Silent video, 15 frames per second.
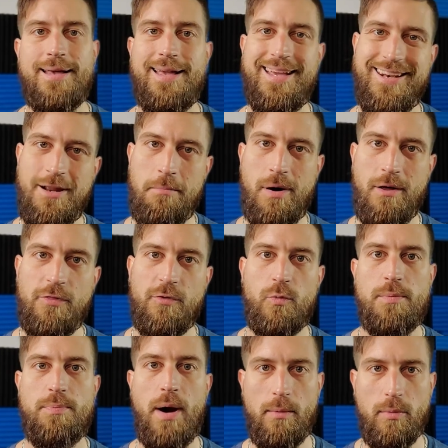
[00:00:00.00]
In a month,
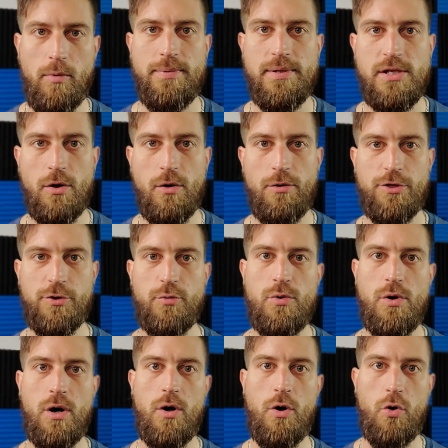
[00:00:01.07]
we probably go
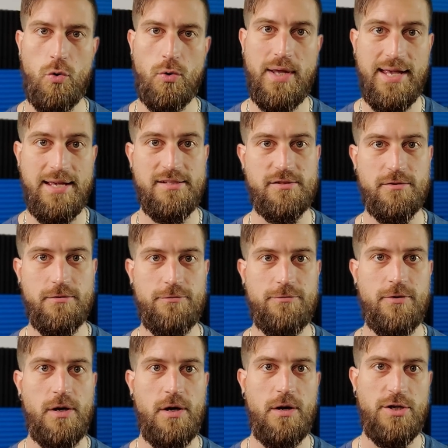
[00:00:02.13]
through a whole case of
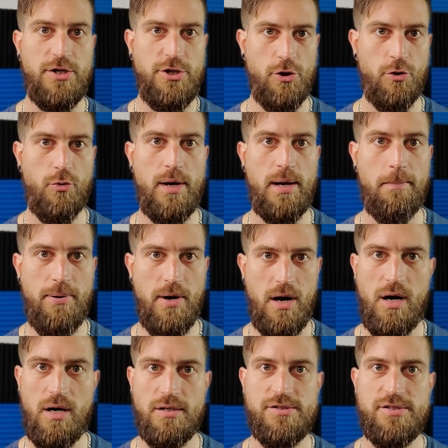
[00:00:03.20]
Keurig
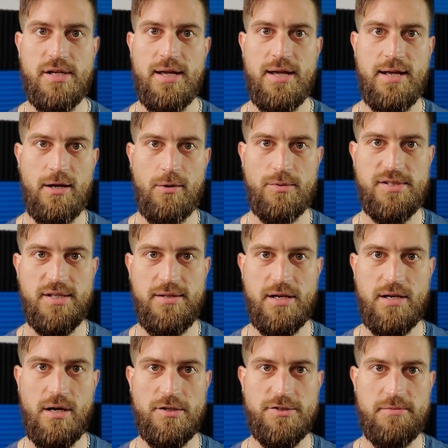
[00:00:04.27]
pods, and I would say
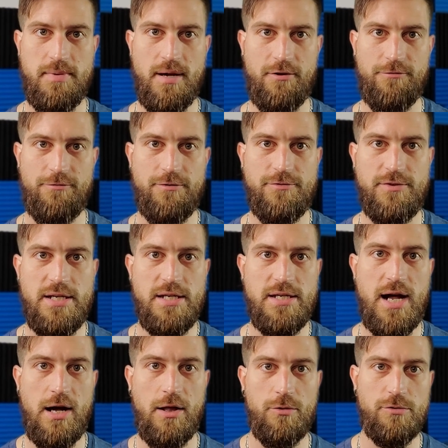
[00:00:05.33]
that cost about
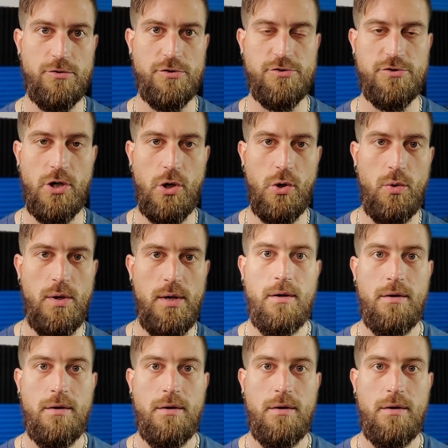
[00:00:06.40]
$15 or so.